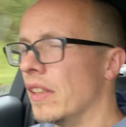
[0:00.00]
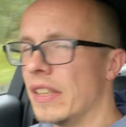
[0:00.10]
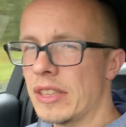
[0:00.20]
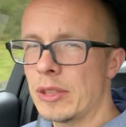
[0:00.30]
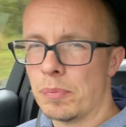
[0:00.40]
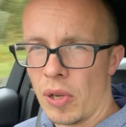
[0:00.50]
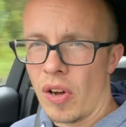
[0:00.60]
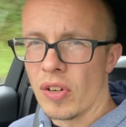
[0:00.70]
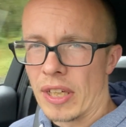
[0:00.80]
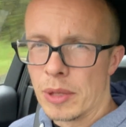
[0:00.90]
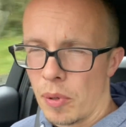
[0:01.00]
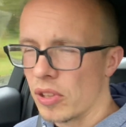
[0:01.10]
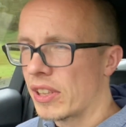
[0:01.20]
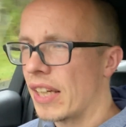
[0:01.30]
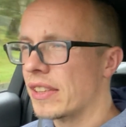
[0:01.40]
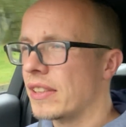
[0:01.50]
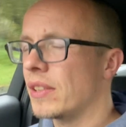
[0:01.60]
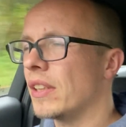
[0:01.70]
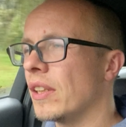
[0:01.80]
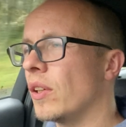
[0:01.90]
this blog and
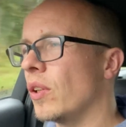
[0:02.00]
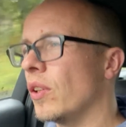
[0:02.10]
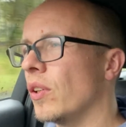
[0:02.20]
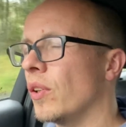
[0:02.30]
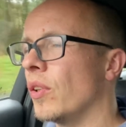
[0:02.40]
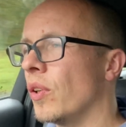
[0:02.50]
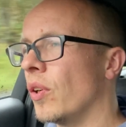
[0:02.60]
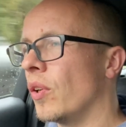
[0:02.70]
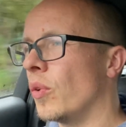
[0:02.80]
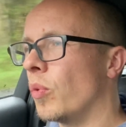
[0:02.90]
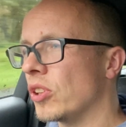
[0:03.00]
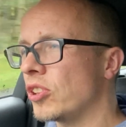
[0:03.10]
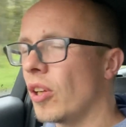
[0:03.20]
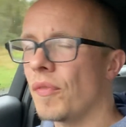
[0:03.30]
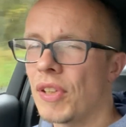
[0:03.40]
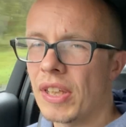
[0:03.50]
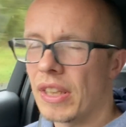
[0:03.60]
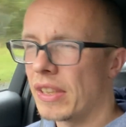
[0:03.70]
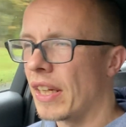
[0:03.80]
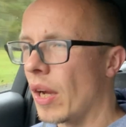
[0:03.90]
podcast was
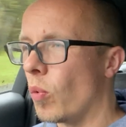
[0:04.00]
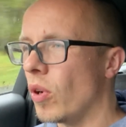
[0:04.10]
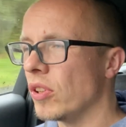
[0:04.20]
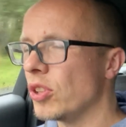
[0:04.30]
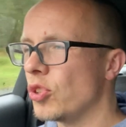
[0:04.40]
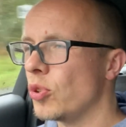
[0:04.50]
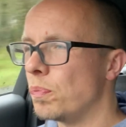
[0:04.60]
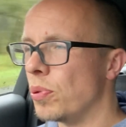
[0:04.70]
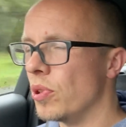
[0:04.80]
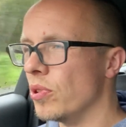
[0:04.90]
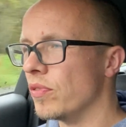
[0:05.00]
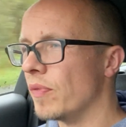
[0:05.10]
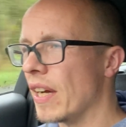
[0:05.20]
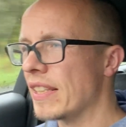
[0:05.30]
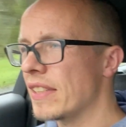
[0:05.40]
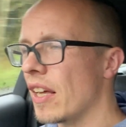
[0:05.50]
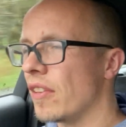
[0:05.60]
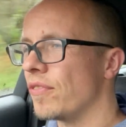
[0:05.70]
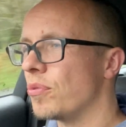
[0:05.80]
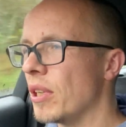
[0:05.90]
something that I wanted to prove
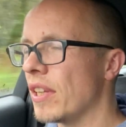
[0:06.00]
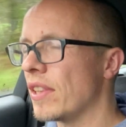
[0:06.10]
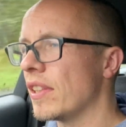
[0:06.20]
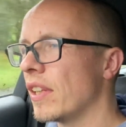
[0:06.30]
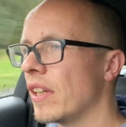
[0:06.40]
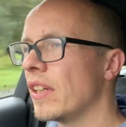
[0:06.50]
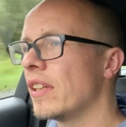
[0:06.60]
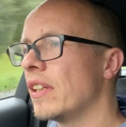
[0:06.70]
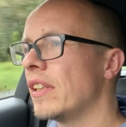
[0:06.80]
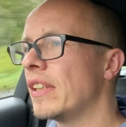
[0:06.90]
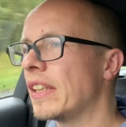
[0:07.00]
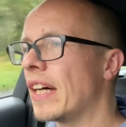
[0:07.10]
myself with that